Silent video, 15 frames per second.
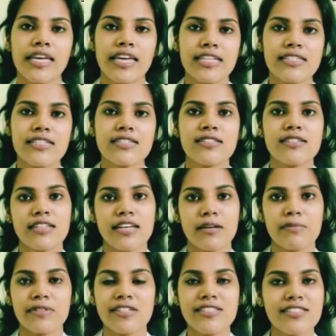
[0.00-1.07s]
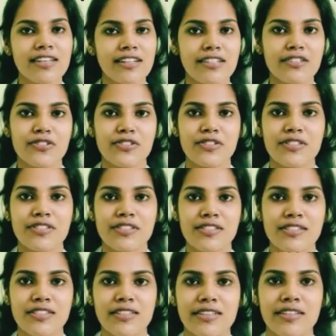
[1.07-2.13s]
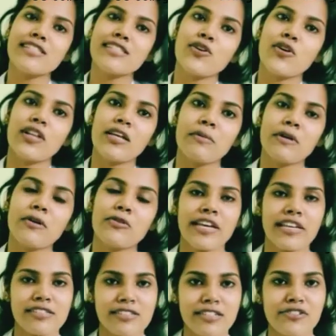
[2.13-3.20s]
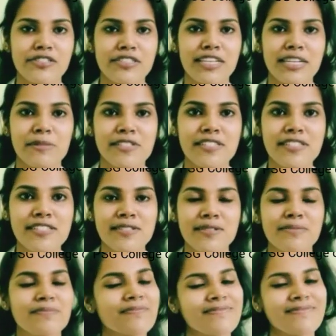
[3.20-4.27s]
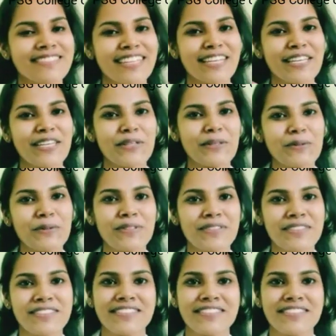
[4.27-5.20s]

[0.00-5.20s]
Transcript: gestational diabetes conditions. That's all about gestational diabetes. Thank you.